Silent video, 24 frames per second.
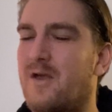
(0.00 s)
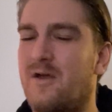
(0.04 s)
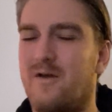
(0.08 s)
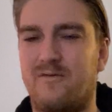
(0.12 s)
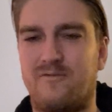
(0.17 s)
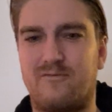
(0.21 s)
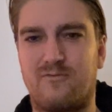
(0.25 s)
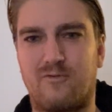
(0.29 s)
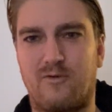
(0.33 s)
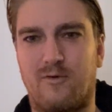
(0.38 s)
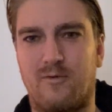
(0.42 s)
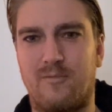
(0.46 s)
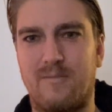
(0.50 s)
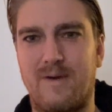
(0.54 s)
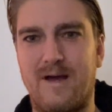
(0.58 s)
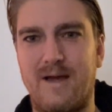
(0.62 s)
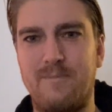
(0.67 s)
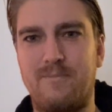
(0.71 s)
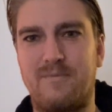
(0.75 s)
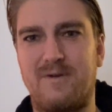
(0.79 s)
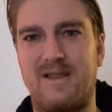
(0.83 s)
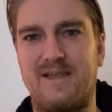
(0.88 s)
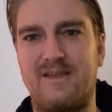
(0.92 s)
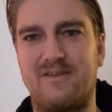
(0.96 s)
from my
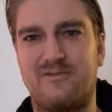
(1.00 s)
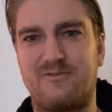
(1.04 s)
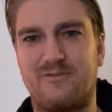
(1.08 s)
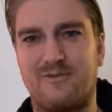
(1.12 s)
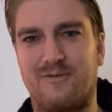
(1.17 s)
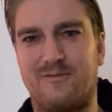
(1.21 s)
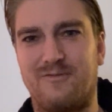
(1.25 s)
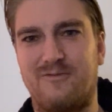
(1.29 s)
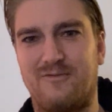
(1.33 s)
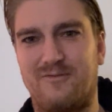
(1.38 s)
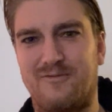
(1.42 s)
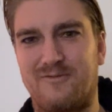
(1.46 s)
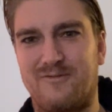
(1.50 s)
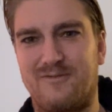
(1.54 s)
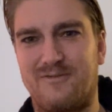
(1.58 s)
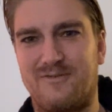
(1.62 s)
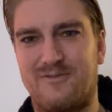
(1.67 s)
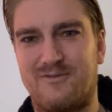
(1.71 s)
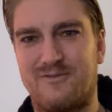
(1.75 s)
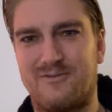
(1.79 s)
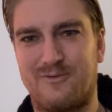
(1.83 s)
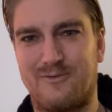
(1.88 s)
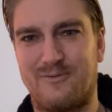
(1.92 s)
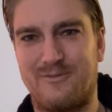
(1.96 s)
place of
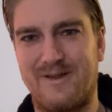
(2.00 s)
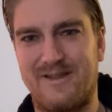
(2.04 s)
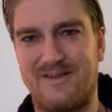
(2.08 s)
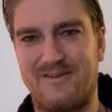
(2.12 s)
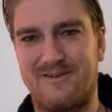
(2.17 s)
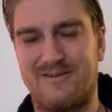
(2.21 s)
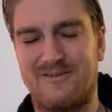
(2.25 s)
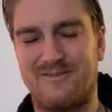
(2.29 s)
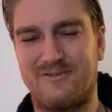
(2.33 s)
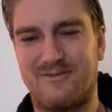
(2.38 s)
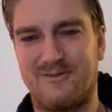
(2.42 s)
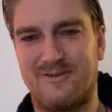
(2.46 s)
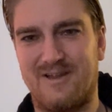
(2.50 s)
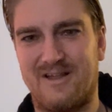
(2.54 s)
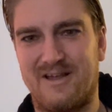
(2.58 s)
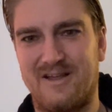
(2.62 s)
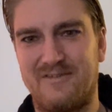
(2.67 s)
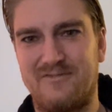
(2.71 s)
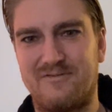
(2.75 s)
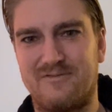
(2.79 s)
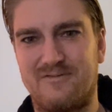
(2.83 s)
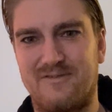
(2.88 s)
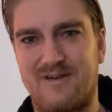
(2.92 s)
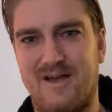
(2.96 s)
surrender to
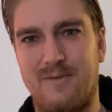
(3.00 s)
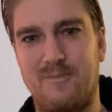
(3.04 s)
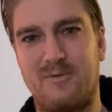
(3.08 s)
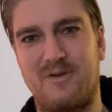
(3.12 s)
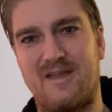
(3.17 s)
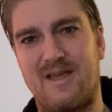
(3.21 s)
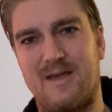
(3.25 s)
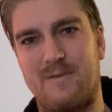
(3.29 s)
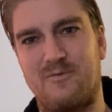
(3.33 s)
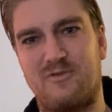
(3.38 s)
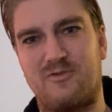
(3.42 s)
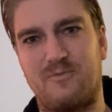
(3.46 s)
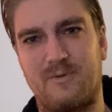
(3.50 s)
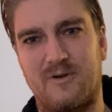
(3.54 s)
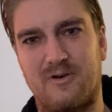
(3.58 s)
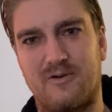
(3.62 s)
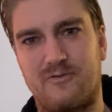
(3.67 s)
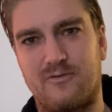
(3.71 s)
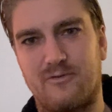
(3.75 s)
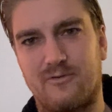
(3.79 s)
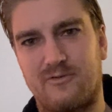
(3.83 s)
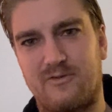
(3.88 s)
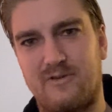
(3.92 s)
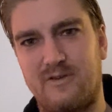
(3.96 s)
life, I became a
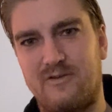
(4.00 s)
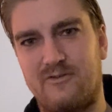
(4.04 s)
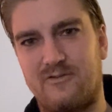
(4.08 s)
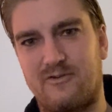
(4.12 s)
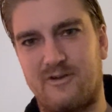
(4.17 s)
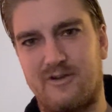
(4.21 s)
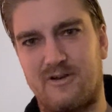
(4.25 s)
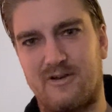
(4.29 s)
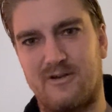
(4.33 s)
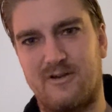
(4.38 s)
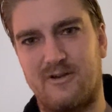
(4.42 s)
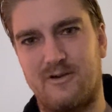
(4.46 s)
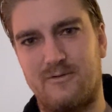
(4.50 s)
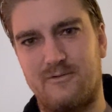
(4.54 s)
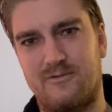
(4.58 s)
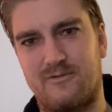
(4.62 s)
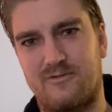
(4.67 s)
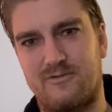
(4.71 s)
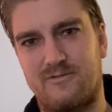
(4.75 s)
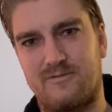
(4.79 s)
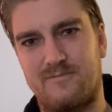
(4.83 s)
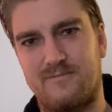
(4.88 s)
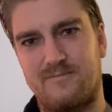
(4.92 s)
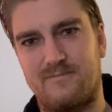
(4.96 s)
spiritual teacher and a
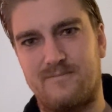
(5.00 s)
coach